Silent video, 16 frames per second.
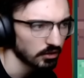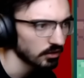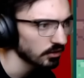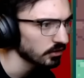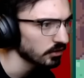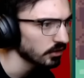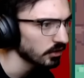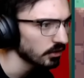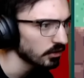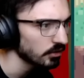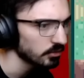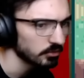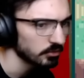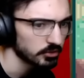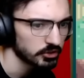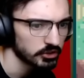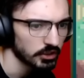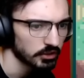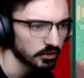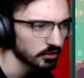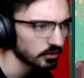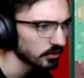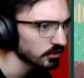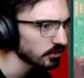Okay, you know what? We'll just check.
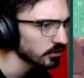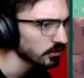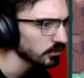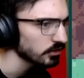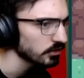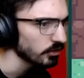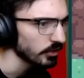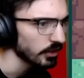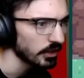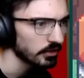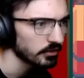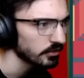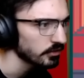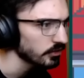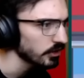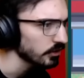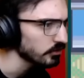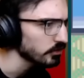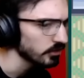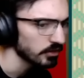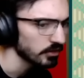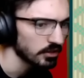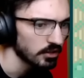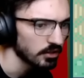No, that is actually a
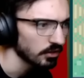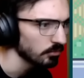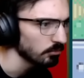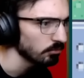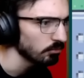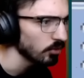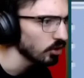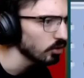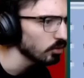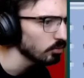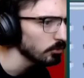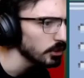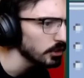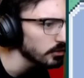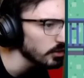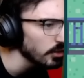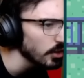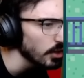key moment.